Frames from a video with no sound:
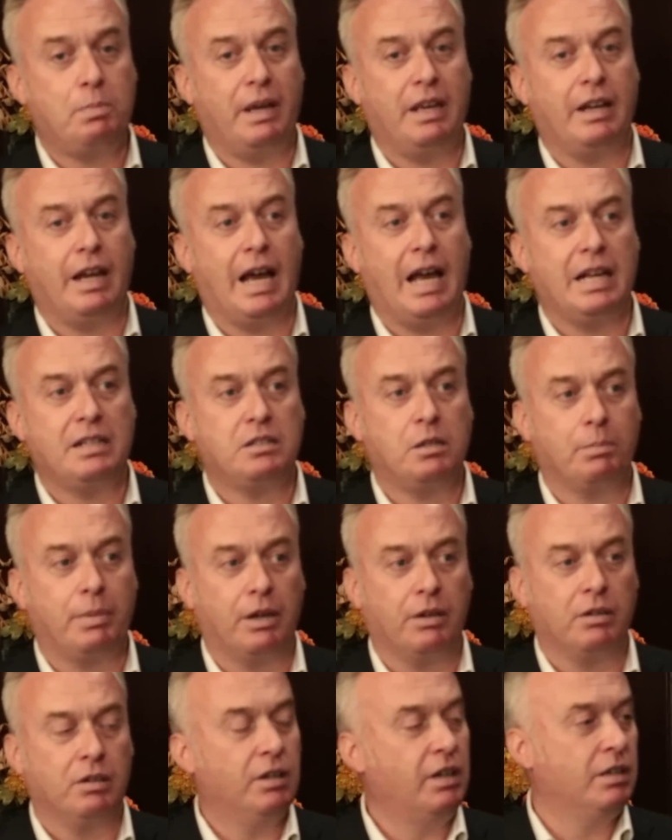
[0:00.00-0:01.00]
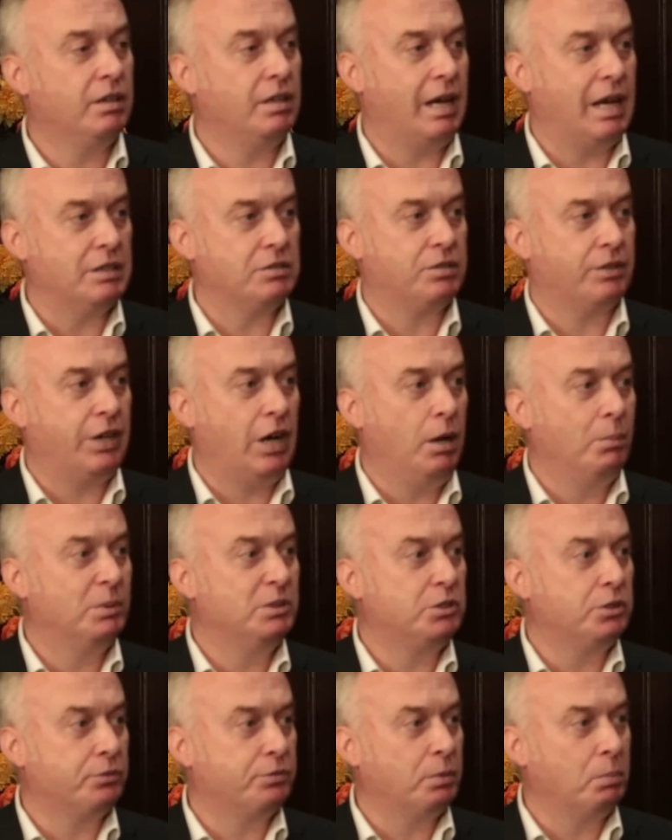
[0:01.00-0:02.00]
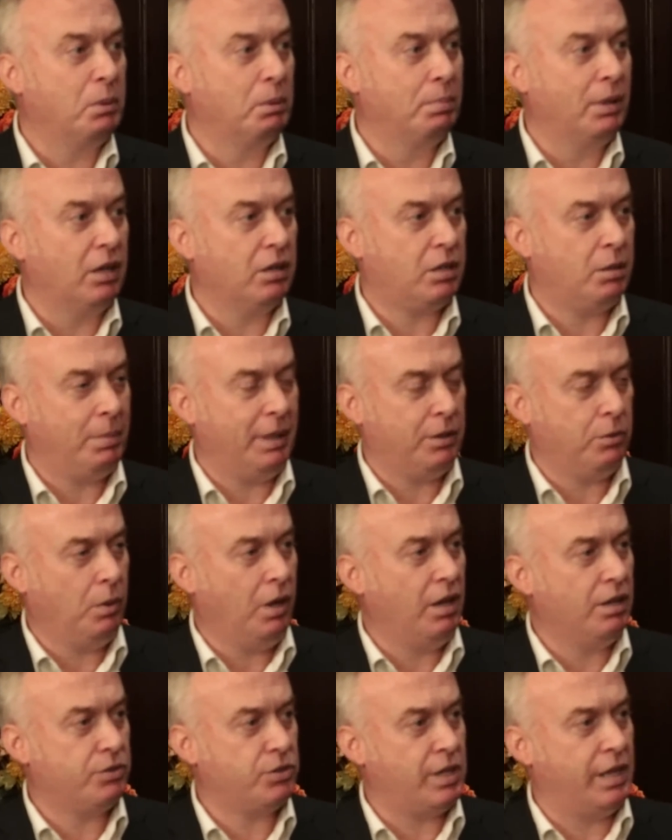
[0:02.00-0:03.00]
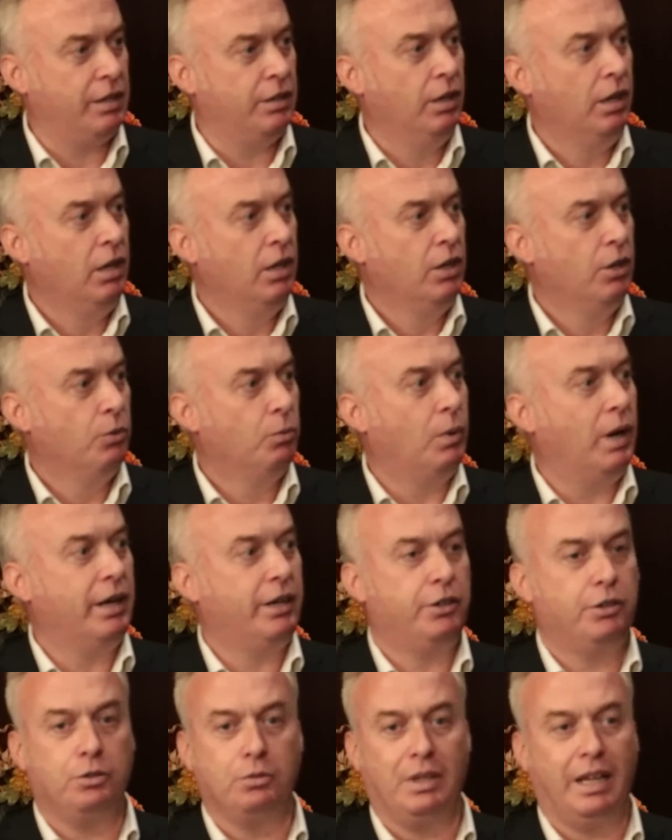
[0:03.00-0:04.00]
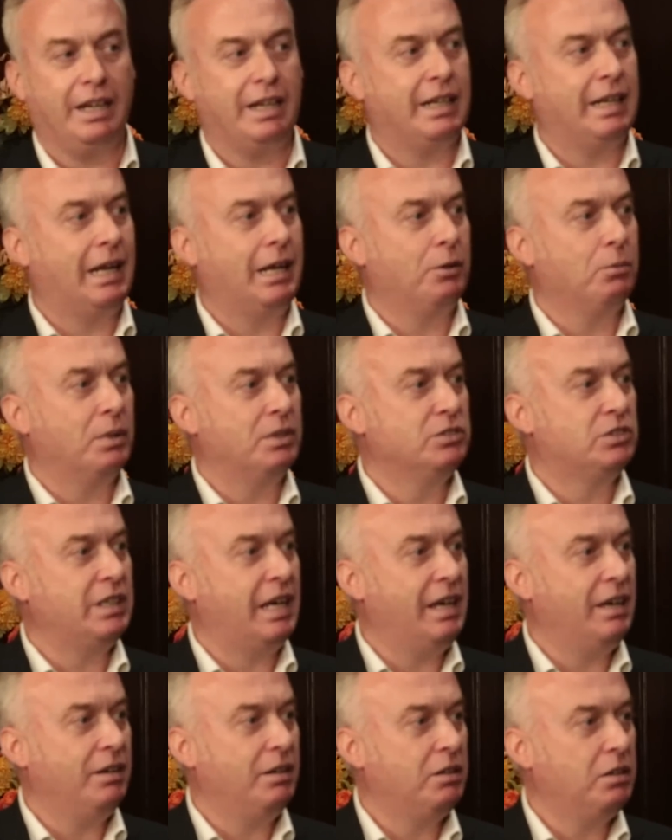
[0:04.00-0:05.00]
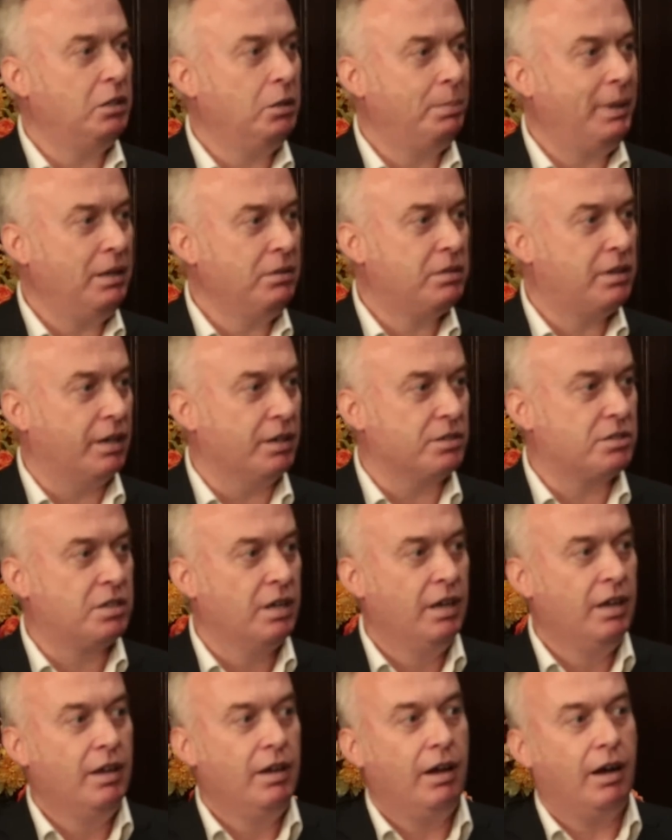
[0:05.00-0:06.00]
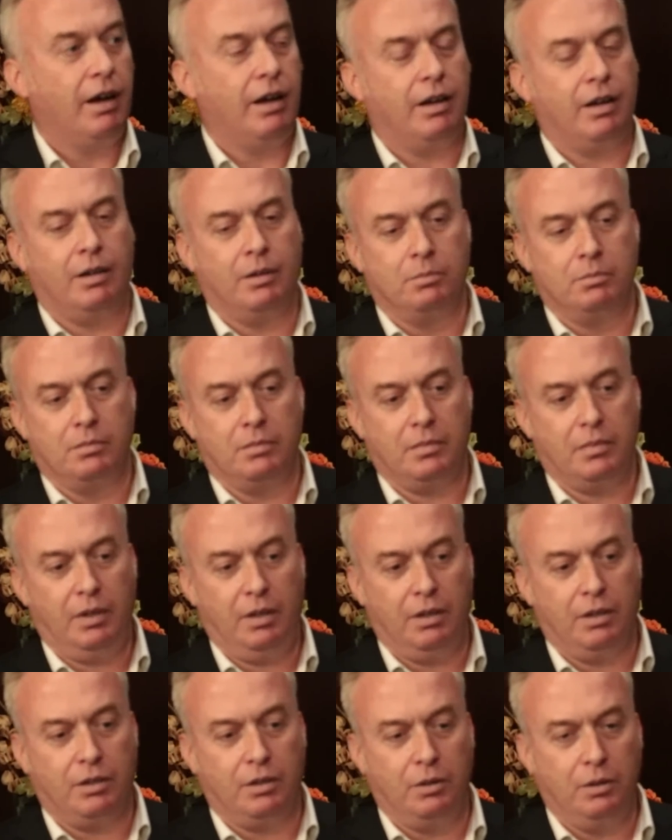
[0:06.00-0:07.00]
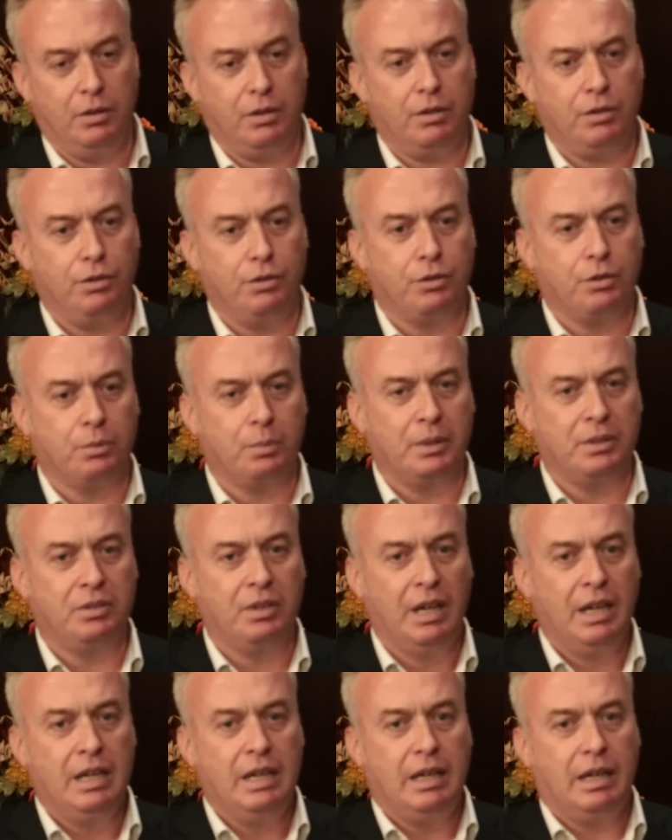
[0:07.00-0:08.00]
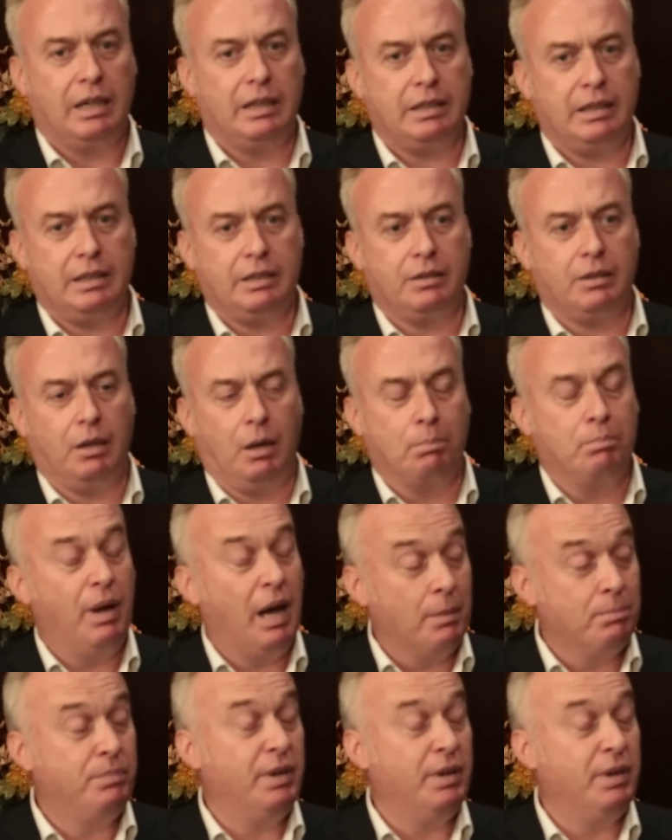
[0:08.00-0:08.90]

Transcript: being asked about it in the House of Commons are from the Bloc Québécois saying, why are you letting anyone say anything about this? Um, you know, uh, there was uh, a, a